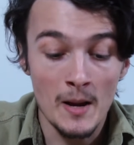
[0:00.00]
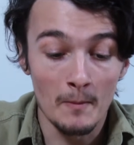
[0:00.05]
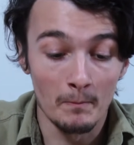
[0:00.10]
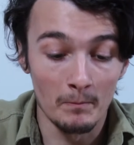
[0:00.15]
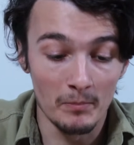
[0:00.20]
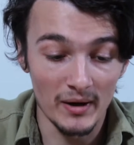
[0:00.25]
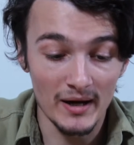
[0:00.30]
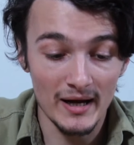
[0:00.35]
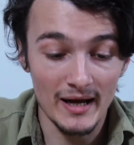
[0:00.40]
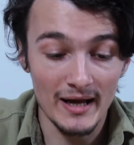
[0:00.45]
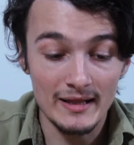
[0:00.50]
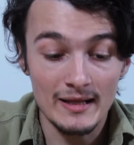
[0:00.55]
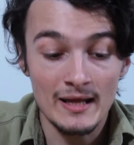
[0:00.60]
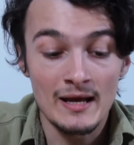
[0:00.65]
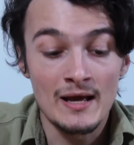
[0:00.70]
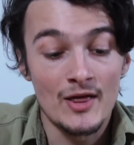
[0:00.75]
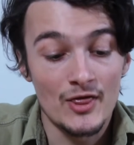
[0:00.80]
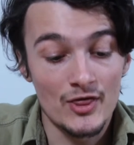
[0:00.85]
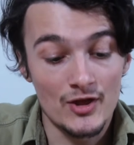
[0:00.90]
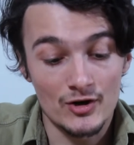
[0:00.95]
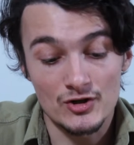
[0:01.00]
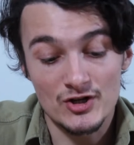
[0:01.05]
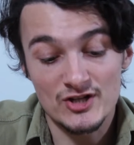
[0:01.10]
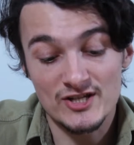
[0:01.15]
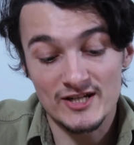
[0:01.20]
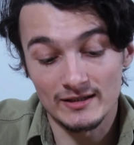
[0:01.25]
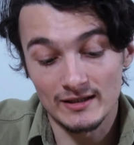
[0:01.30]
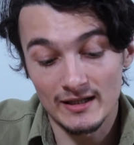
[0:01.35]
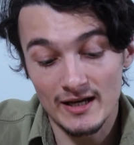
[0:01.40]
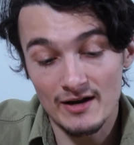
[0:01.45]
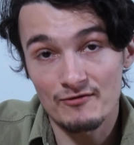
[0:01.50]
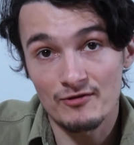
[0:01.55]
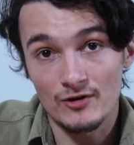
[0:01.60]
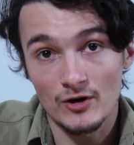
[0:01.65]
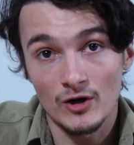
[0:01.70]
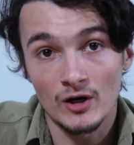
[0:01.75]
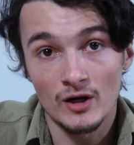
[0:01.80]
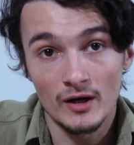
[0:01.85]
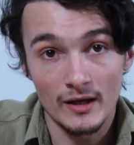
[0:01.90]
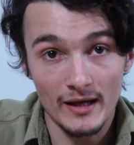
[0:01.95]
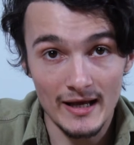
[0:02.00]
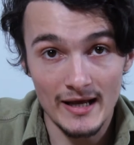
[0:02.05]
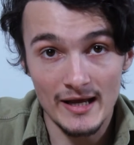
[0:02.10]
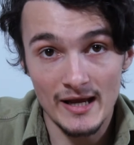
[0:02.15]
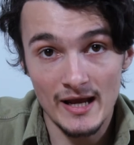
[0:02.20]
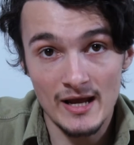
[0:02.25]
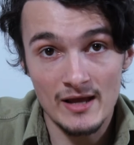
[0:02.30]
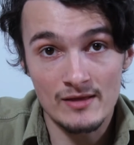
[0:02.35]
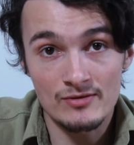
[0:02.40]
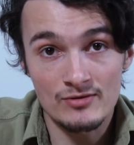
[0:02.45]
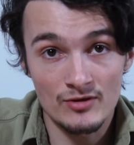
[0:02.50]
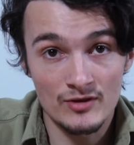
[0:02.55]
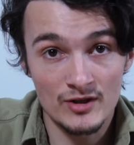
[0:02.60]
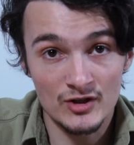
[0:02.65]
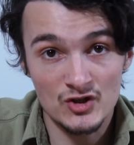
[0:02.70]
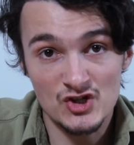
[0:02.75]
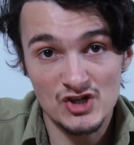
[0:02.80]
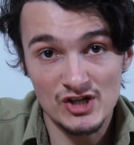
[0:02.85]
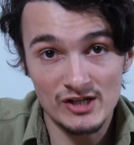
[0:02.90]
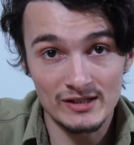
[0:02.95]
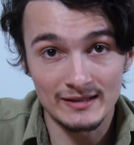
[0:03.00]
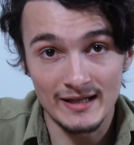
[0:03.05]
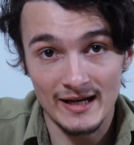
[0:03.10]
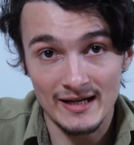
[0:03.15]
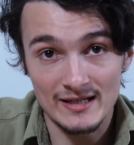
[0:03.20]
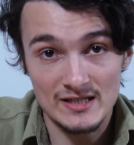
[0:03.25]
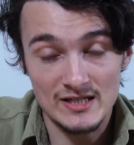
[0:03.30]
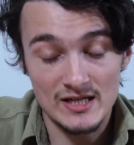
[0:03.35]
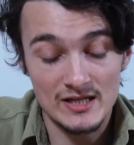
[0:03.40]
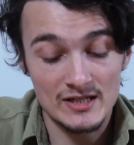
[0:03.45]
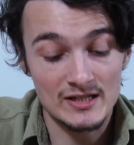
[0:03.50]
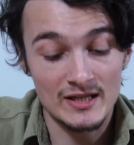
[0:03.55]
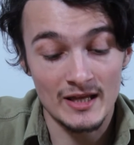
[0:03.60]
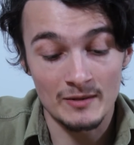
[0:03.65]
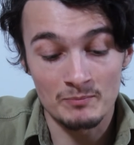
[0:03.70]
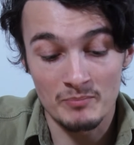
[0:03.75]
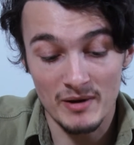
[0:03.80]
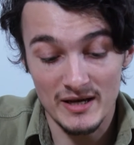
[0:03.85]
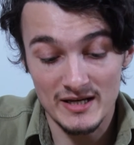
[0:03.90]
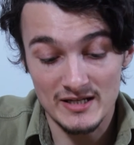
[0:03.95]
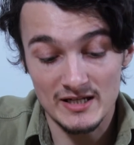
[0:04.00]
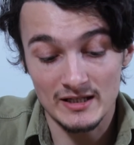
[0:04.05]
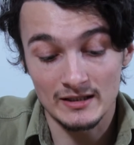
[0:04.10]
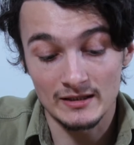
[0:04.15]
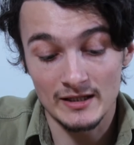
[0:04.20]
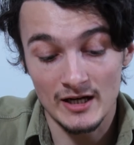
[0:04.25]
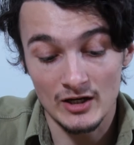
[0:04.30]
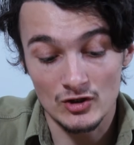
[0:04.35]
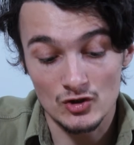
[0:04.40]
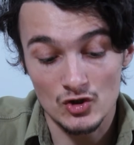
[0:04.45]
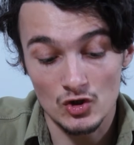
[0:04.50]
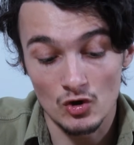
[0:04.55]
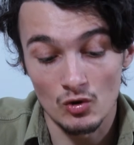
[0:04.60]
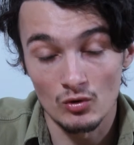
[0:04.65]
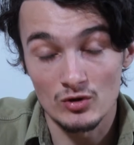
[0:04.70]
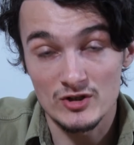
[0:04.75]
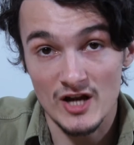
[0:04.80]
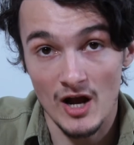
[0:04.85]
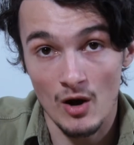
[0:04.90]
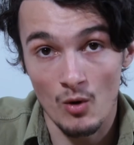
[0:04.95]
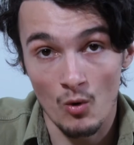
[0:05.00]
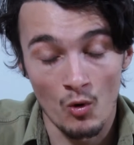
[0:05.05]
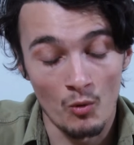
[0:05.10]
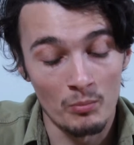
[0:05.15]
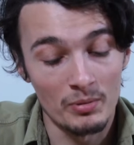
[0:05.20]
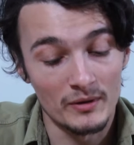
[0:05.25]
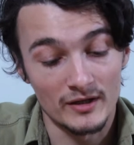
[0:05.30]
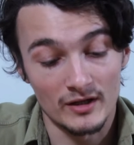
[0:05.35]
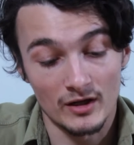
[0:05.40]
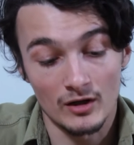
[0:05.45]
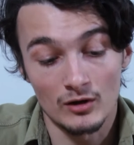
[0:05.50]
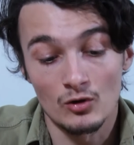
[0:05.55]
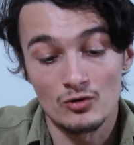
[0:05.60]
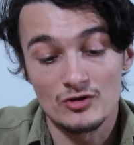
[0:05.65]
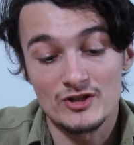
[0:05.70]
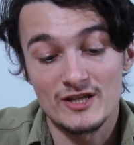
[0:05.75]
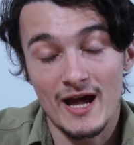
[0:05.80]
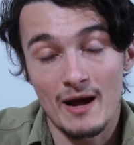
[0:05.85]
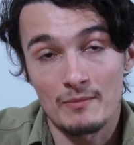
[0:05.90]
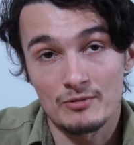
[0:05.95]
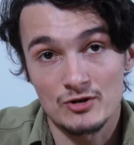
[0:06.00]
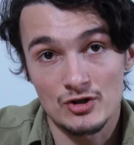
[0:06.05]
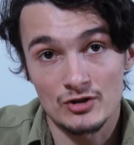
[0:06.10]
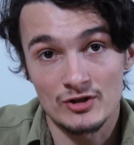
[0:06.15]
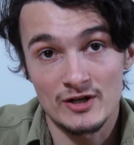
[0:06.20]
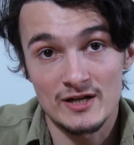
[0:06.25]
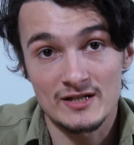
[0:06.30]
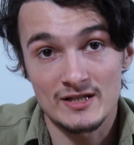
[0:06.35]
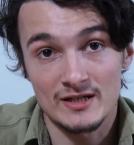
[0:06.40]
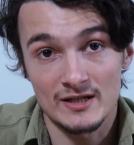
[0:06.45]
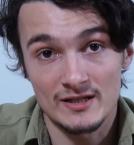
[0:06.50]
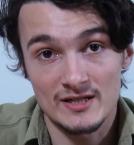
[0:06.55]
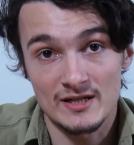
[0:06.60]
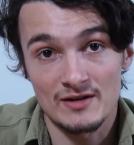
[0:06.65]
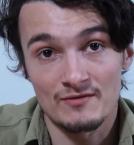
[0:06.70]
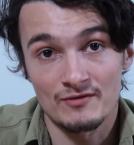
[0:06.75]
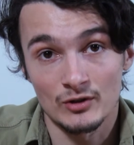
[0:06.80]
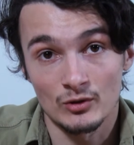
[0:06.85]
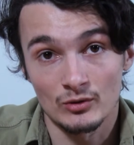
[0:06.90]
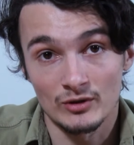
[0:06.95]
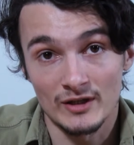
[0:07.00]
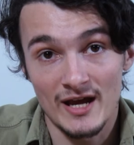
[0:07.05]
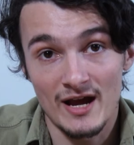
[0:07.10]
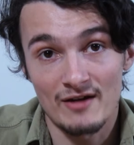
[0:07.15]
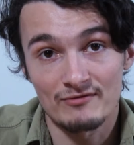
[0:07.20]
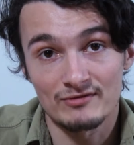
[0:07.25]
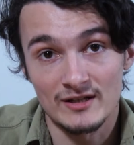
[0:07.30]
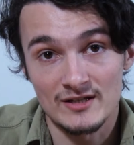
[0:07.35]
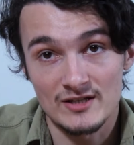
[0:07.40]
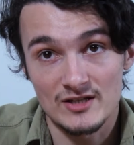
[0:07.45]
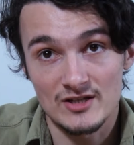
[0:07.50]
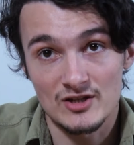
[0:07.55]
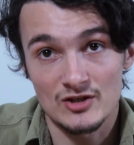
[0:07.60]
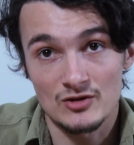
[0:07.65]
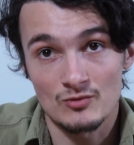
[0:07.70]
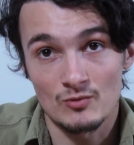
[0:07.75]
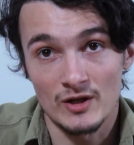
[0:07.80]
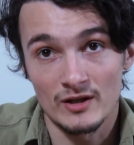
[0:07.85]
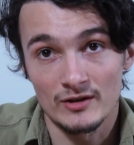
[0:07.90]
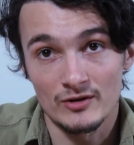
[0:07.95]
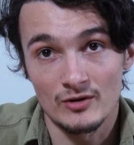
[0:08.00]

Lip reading: but there is a lever in the G lenses that basically controls how open and closed the aperture is, and it's even on the F lenses as well.